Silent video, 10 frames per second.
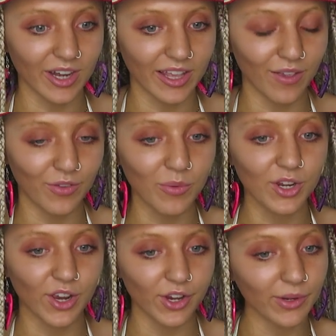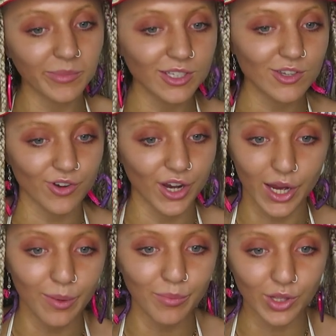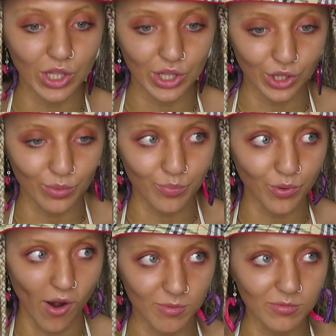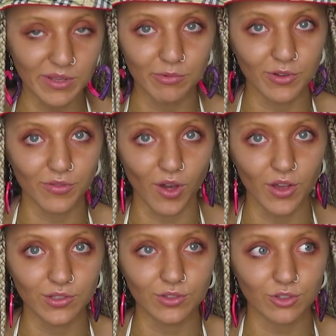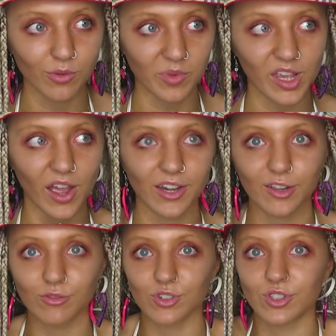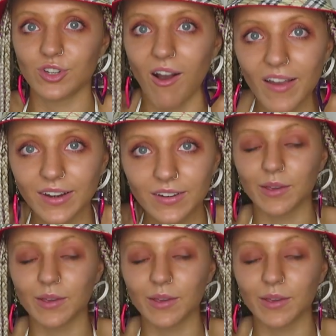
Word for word: Like if you had heard me scream, you probably would have thought somebody I knew just died.